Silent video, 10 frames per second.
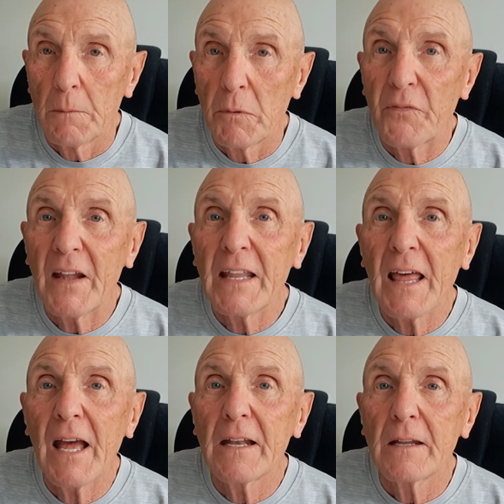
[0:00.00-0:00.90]
But then
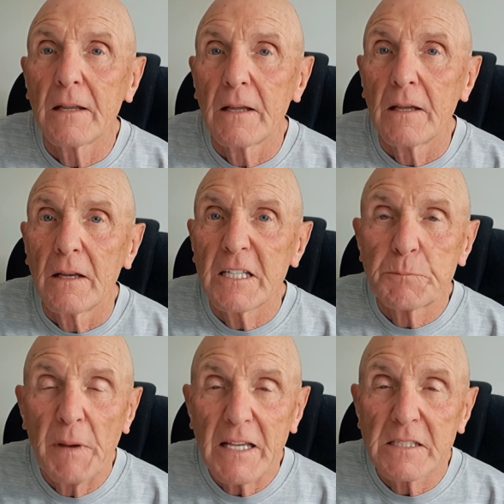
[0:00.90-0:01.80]
again, his
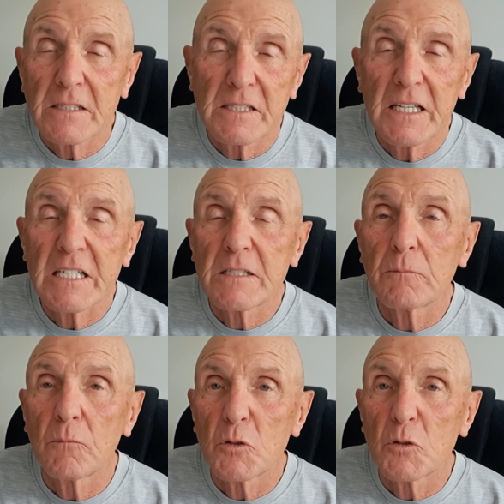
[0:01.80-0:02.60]
best season